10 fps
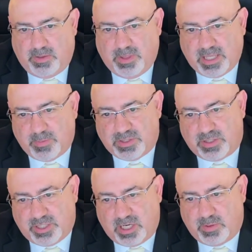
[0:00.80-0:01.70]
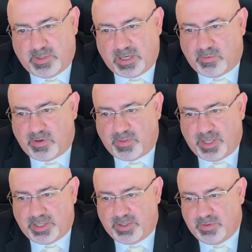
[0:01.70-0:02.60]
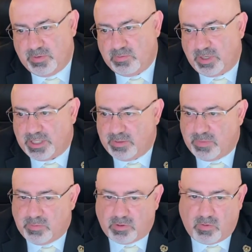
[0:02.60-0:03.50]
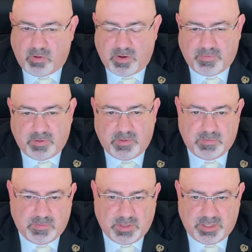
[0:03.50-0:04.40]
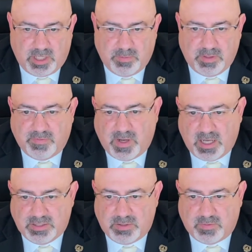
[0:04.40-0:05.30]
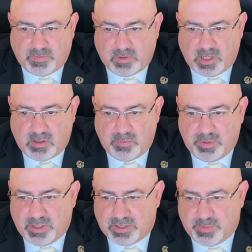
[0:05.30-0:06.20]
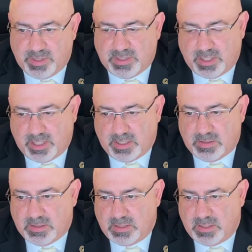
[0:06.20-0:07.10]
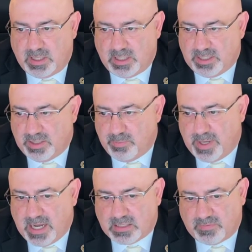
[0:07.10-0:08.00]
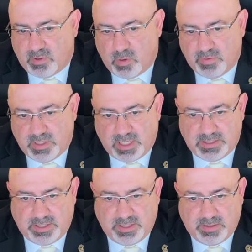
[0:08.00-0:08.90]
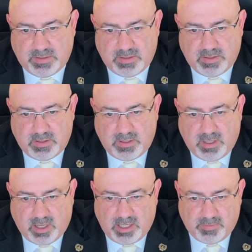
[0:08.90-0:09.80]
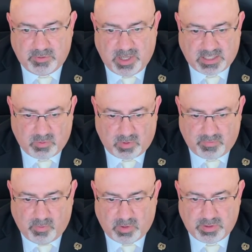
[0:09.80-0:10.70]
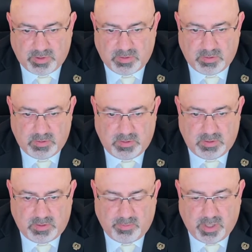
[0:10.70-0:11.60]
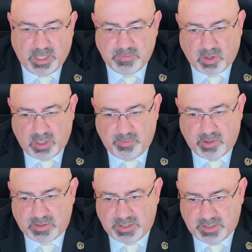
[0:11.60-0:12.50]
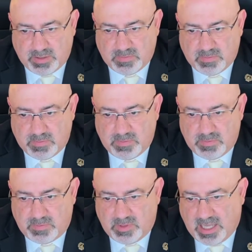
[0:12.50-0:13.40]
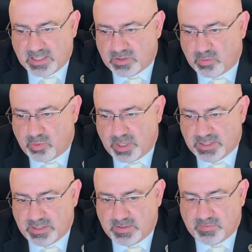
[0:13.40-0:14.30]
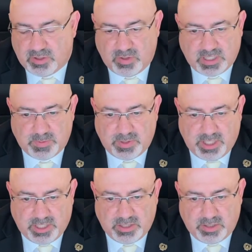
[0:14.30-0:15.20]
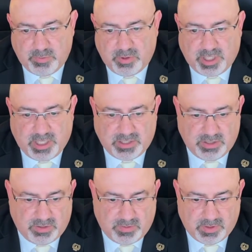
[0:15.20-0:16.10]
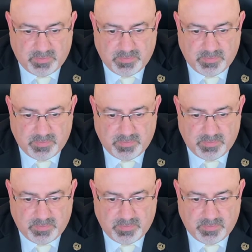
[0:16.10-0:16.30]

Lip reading: Thank you, Mr. Chairman. I want to thank you, Ranking Member Crawford and Chairman DeFazio, for allowing me to speak today on the impact of COVID-19 on Amtrak's workforce. My name is Artie Maratea, National President of the Transportation Communications Union.